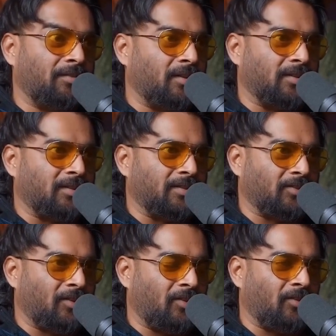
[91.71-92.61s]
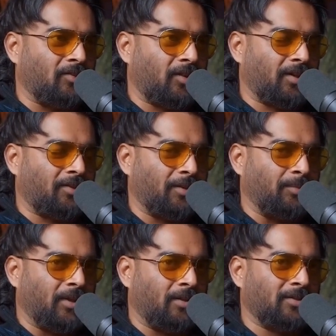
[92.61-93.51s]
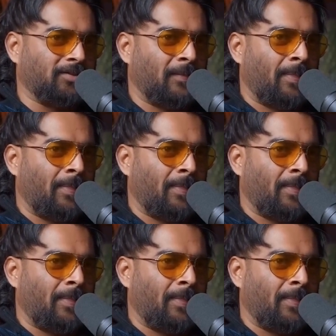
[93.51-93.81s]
for instance, or Rocketry, because